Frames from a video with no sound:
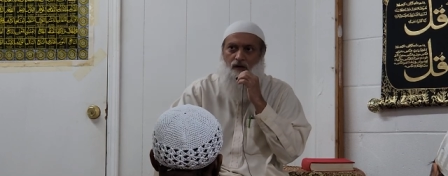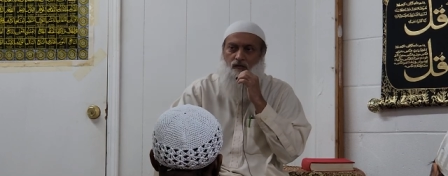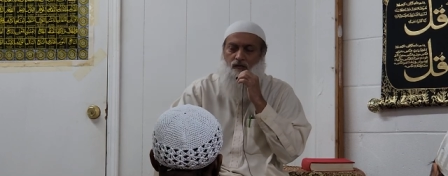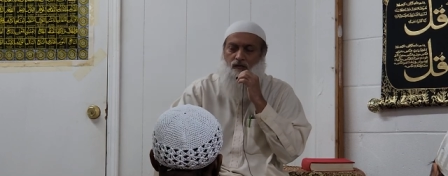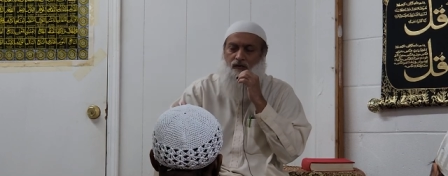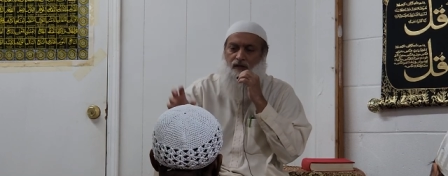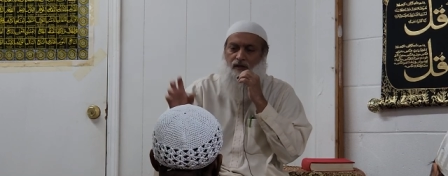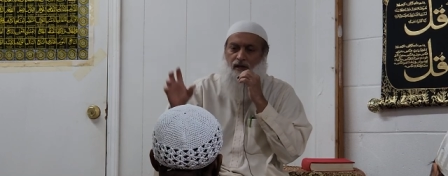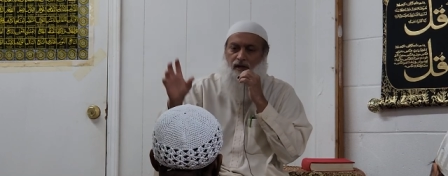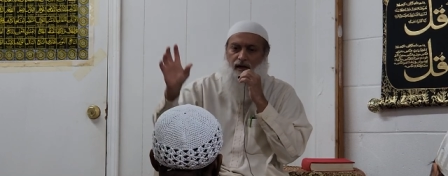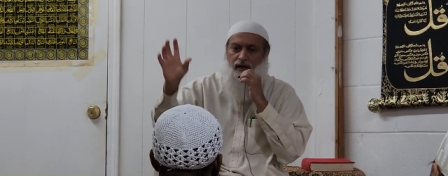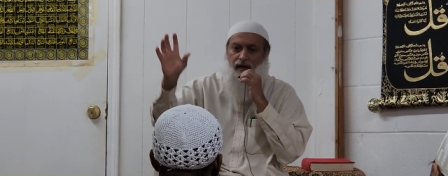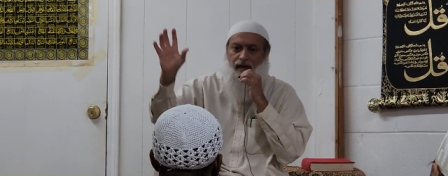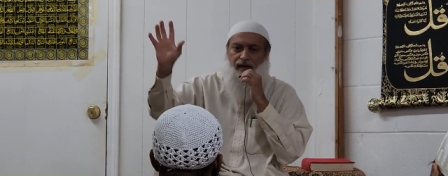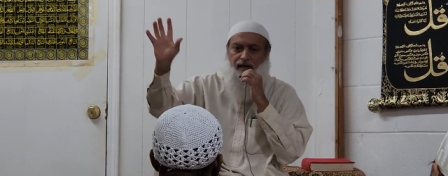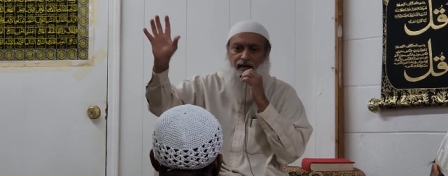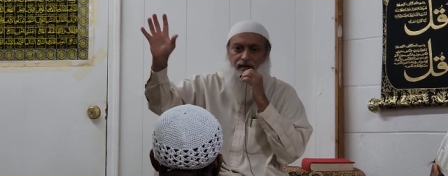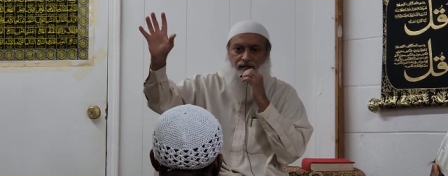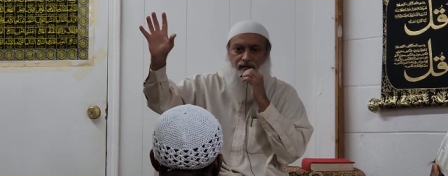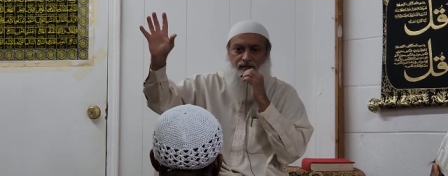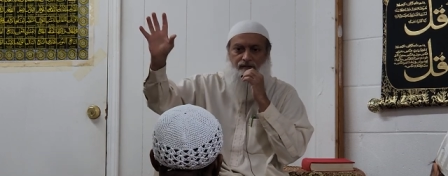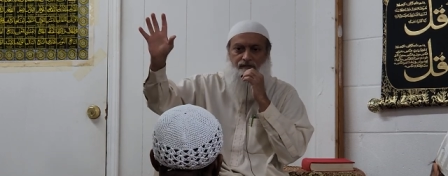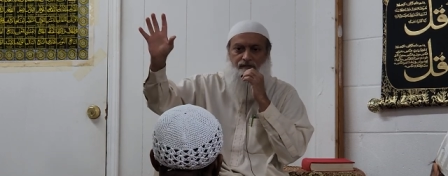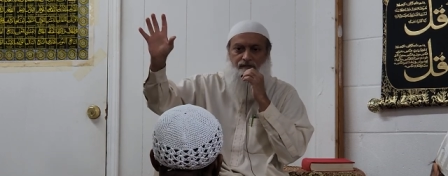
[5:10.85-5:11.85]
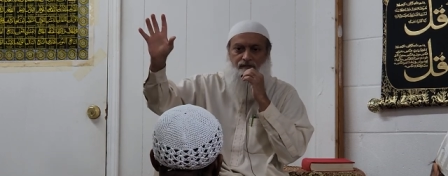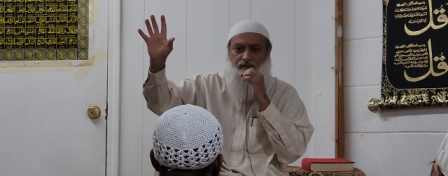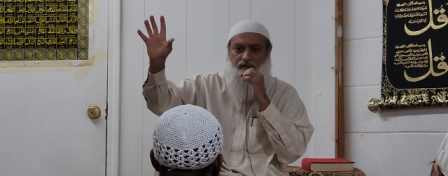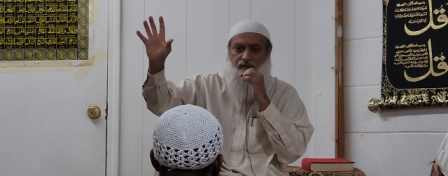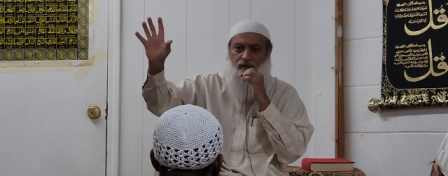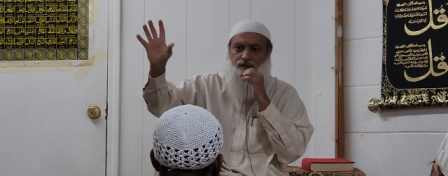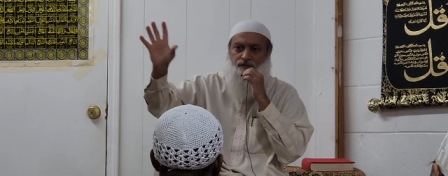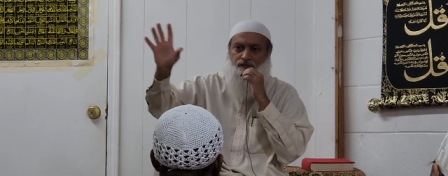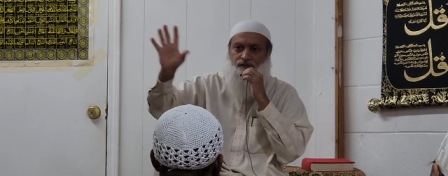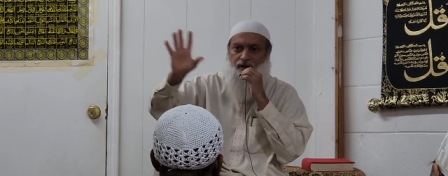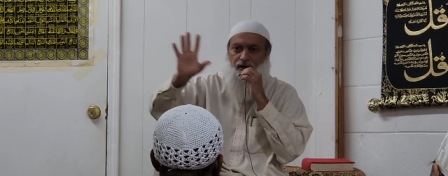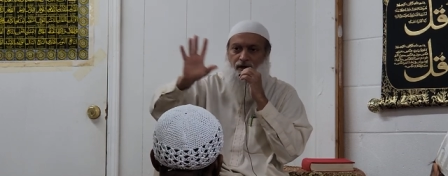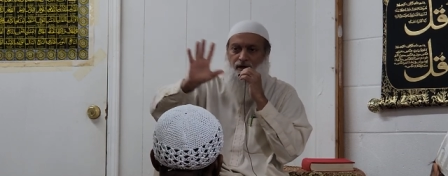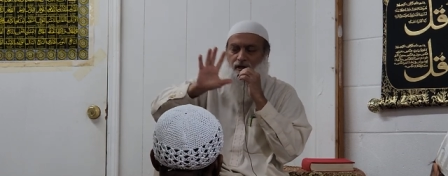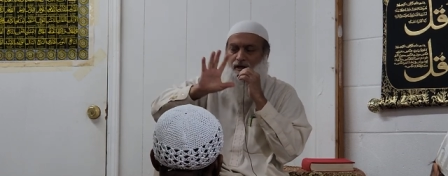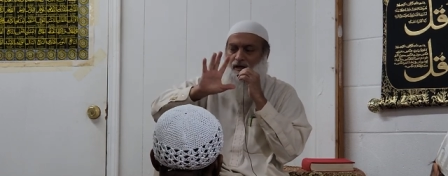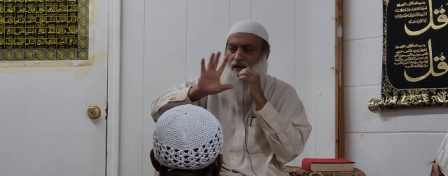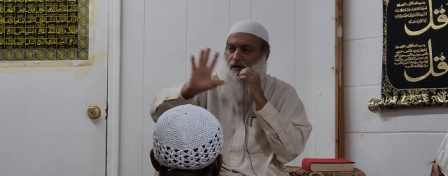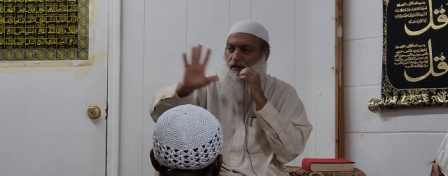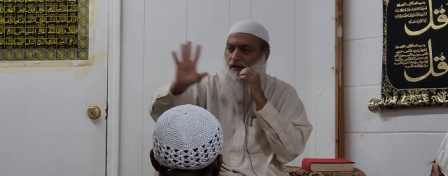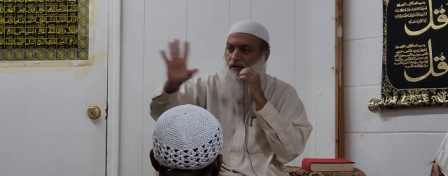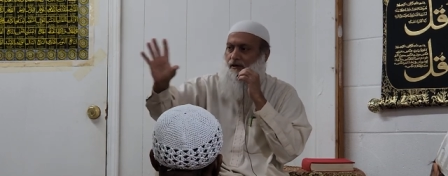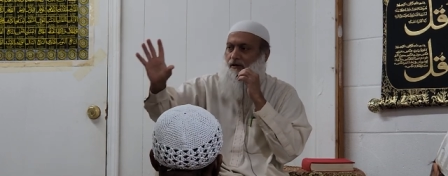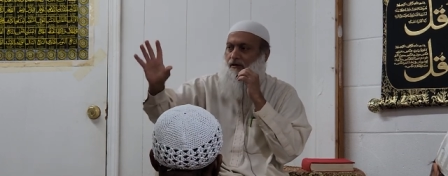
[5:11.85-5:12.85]
when the light is very
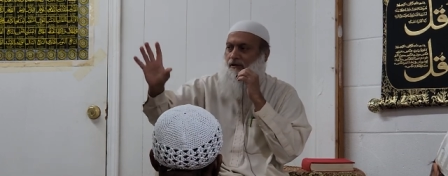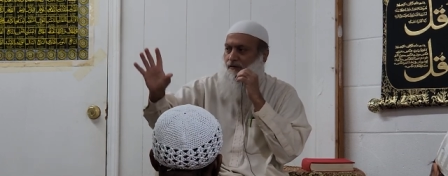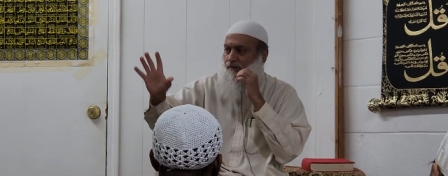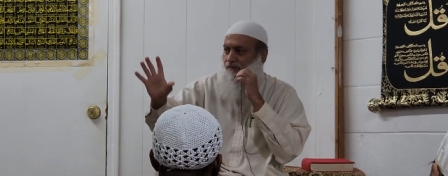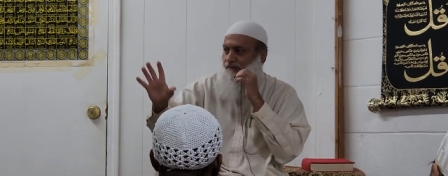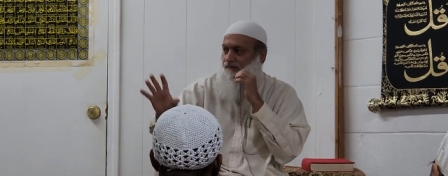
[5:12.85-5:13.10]
clear.